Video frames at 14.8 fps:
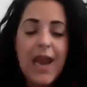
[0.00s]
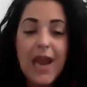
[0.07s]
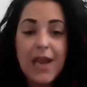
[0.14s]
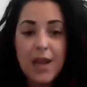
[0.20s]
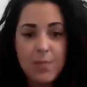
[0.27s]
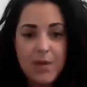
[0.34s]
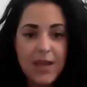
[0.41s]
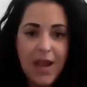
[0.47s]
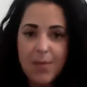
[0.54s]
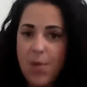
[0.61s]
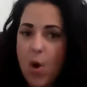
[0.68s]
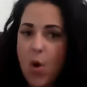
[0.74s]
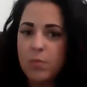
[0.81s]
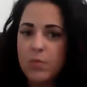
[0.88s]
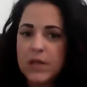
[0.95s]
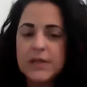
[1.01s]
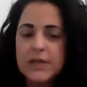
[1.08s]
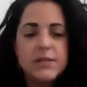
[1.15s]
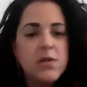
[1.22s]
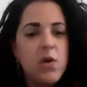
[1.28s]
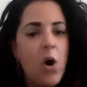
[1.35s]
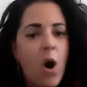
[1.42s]
and I became
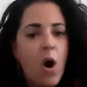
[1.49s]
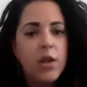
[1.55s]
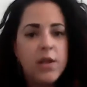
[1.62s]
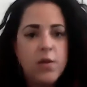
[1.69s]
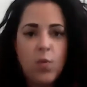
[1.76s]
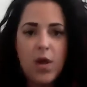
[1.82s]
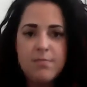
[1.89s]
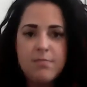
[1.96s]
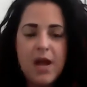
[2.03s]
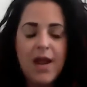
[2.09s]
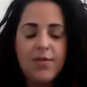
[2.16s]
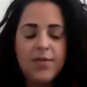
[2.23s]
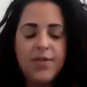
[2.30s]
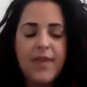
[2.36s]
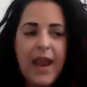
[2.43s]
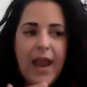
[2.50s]
homeless all in 1 month.